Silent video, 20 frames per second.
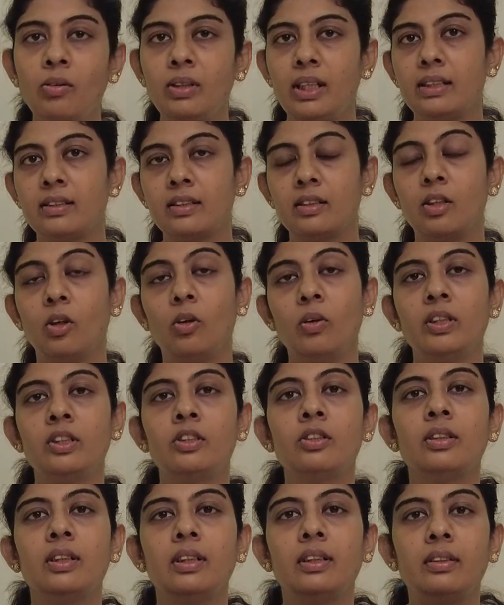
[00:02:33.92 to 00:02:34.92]
let's go
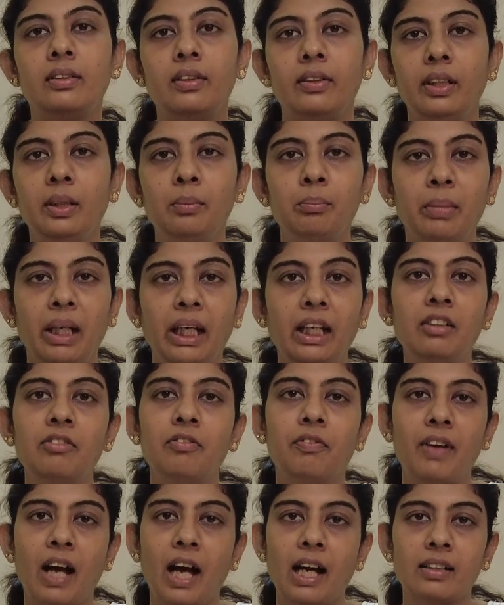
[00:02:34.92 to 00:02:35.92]
into the 3 main
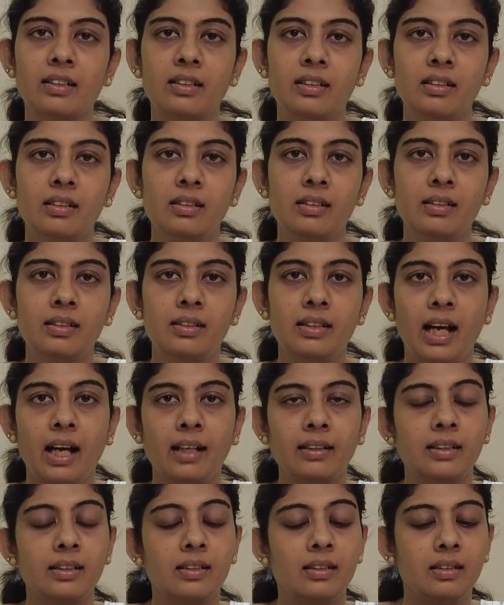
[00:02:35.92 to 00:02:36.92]
factors
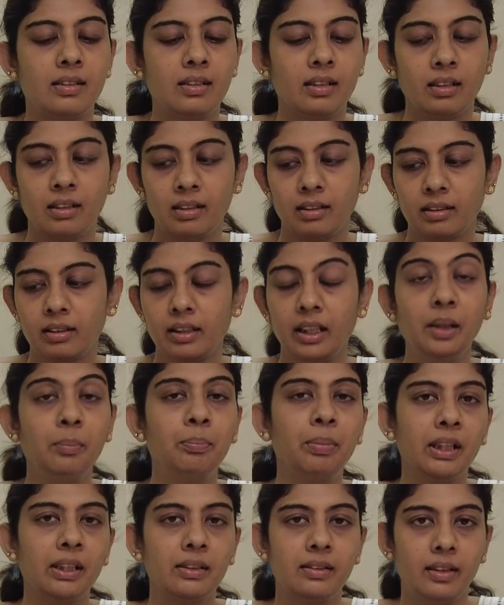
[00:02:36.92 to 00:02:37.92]
that
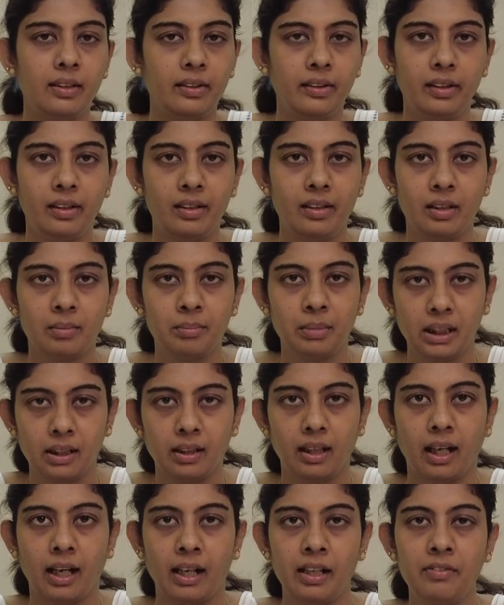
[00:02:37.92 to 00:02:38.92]
keep a terrarium
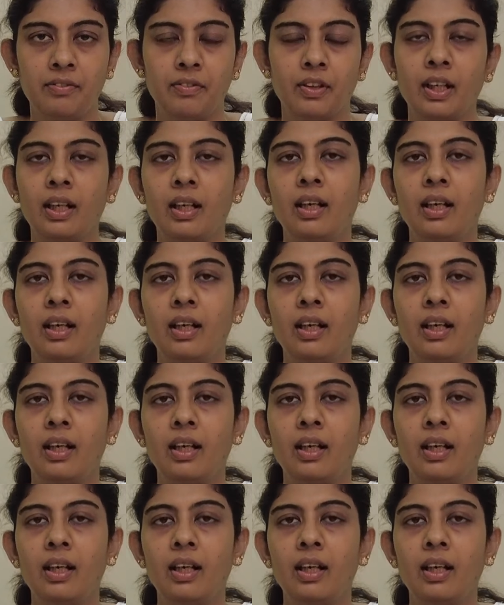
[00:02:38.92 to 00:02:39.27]
alive